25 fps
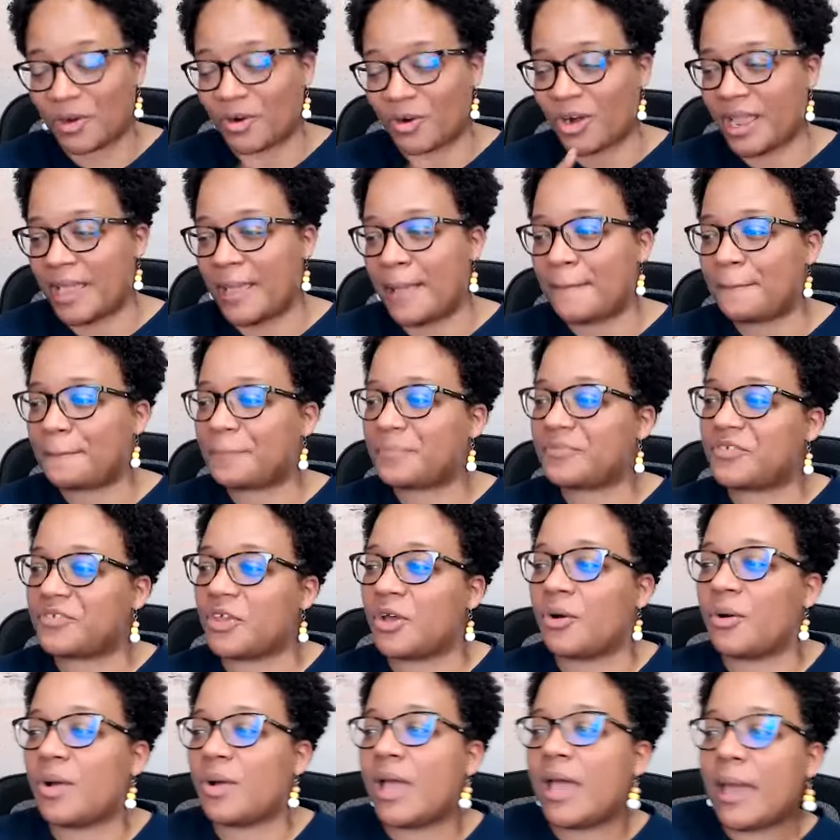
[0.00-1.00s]
All right.
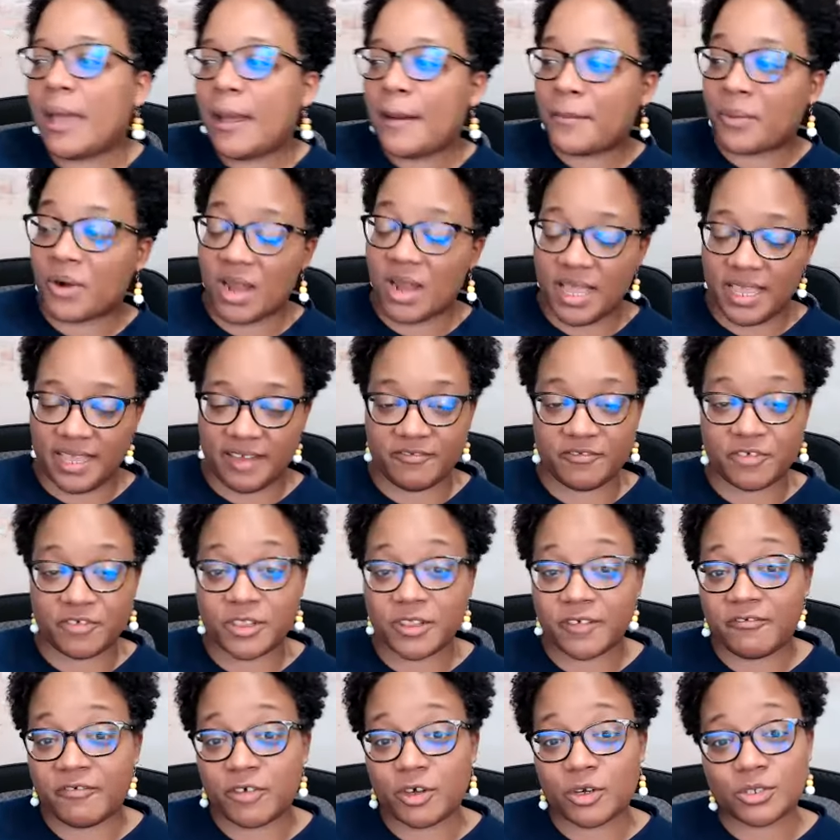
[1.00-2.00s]
So, Brian, for
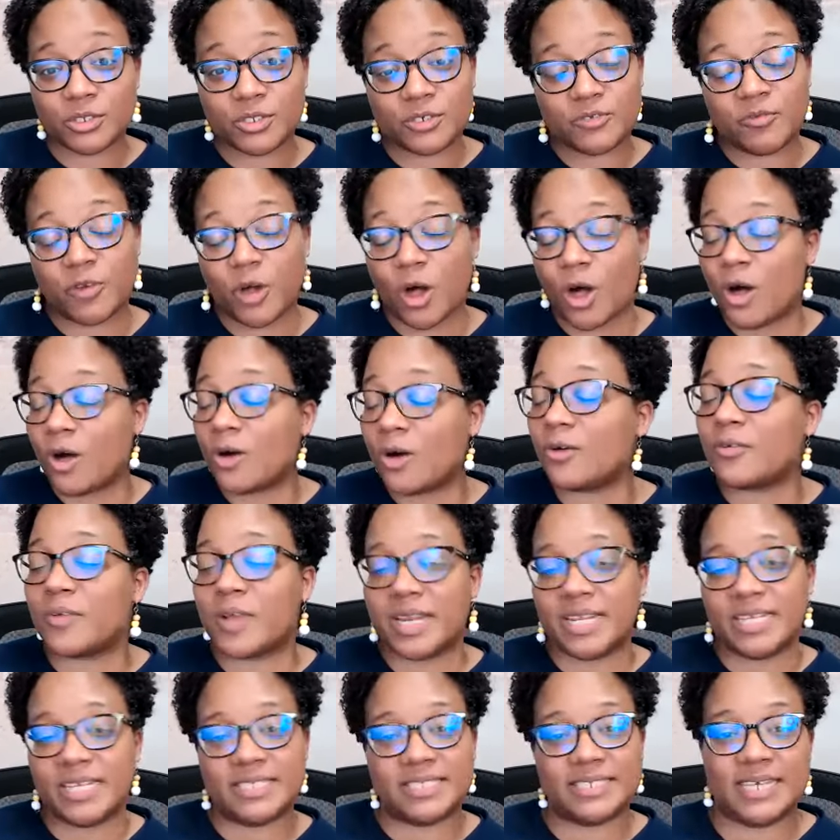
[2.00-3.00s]
the folks who've
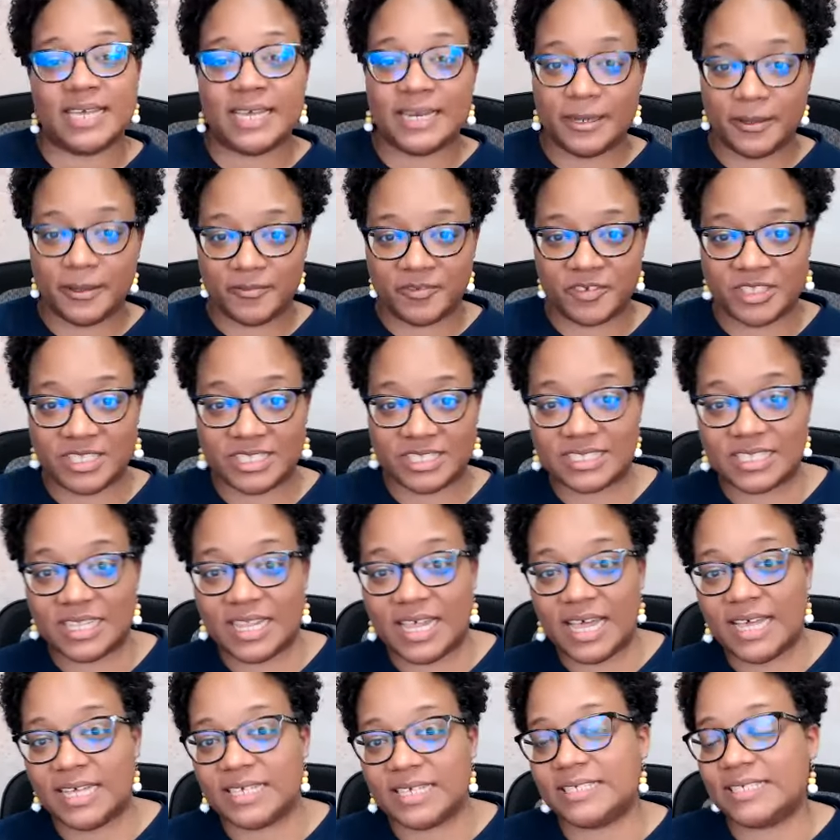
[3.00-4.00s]
already signed up for this
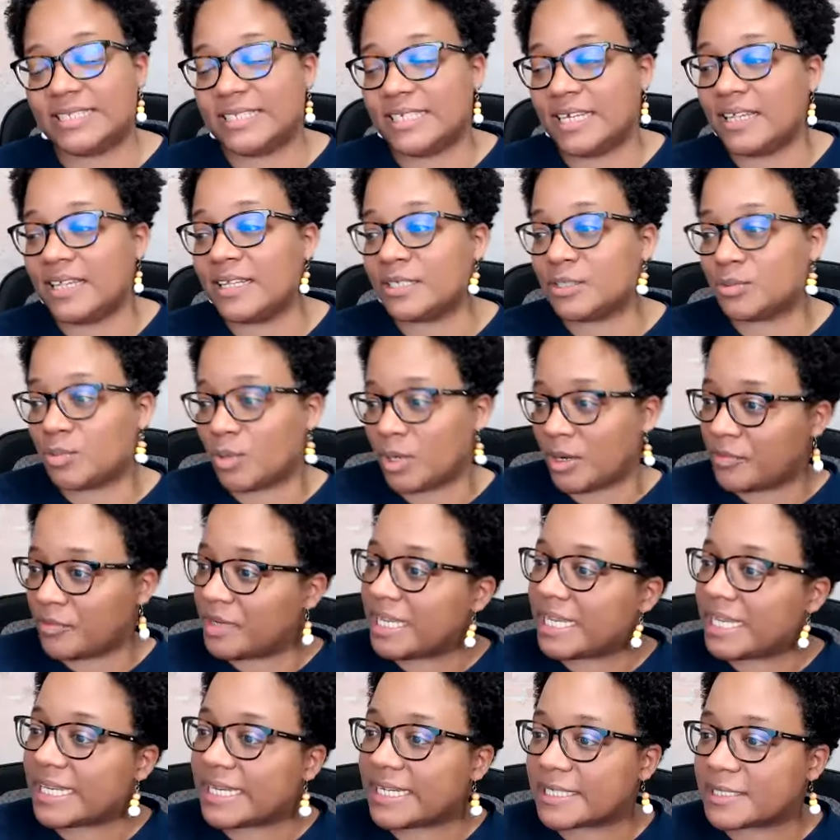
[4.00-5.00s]
class, tell us what
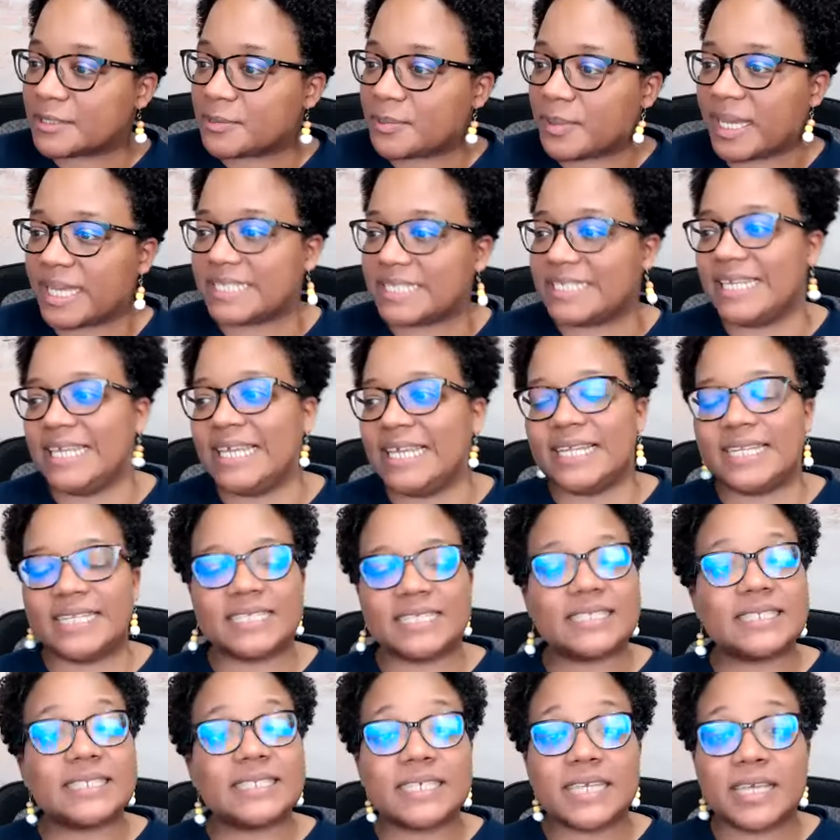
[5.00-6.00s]
we can expect in
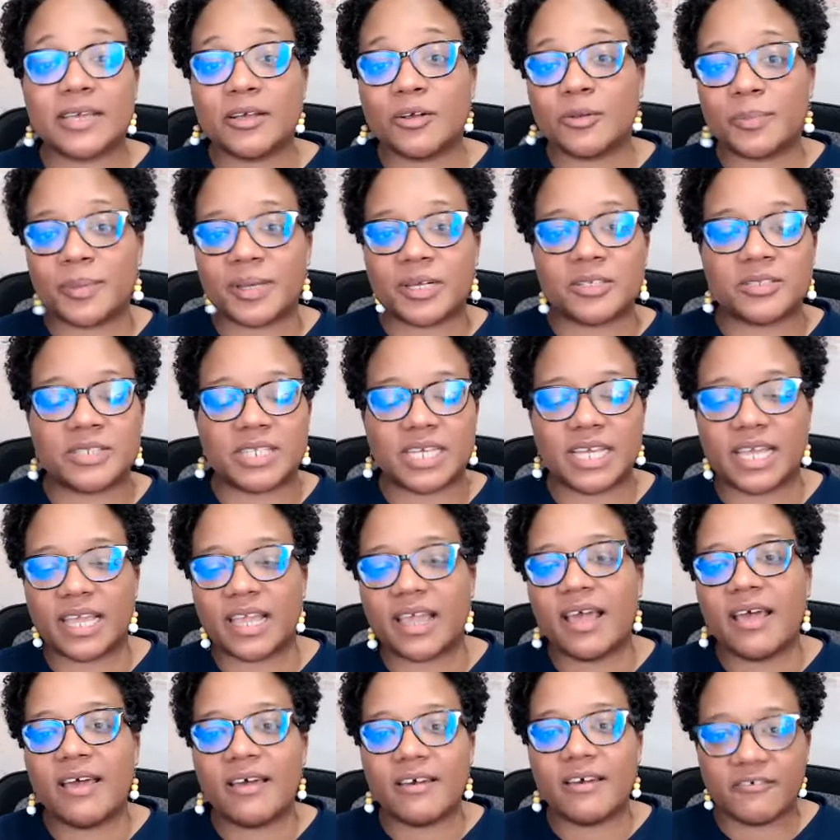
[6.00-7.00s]
skill
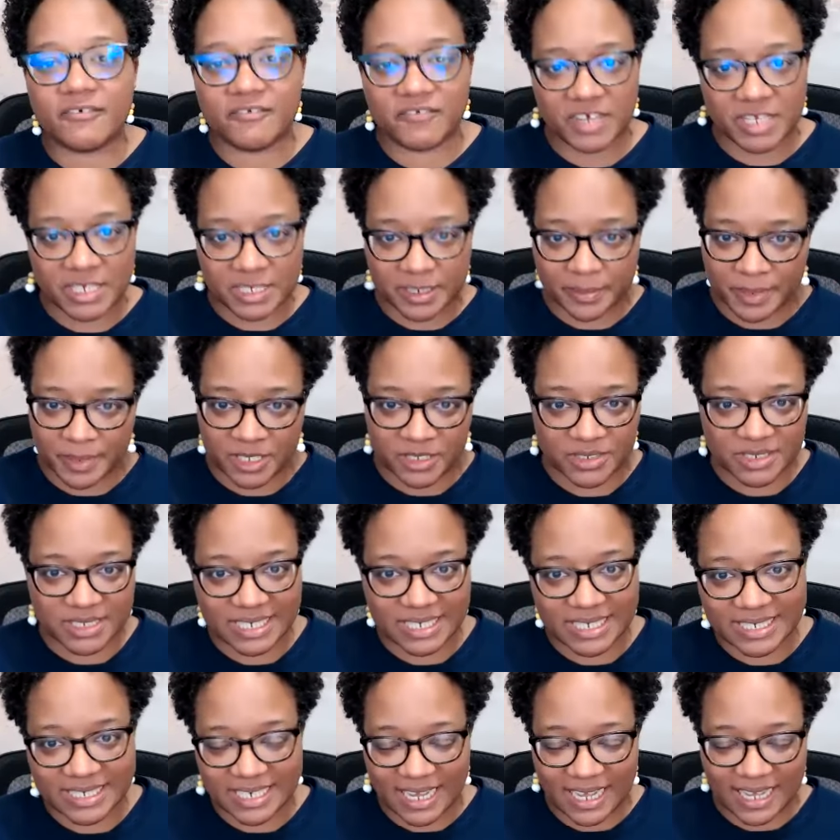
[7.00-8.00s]
building, fundamentals
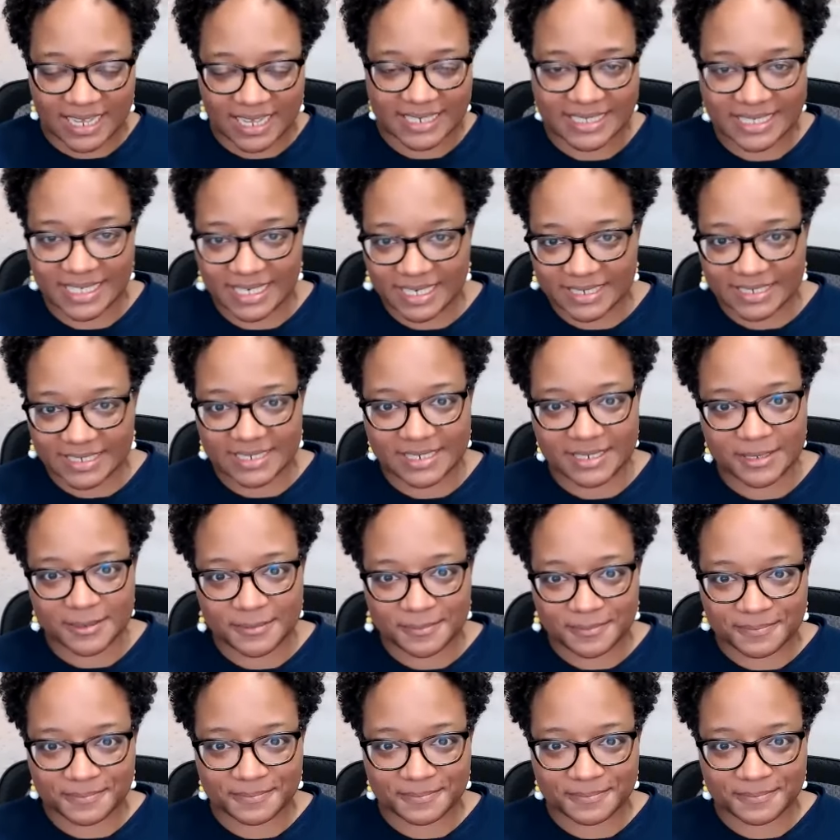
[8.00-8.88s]
in context.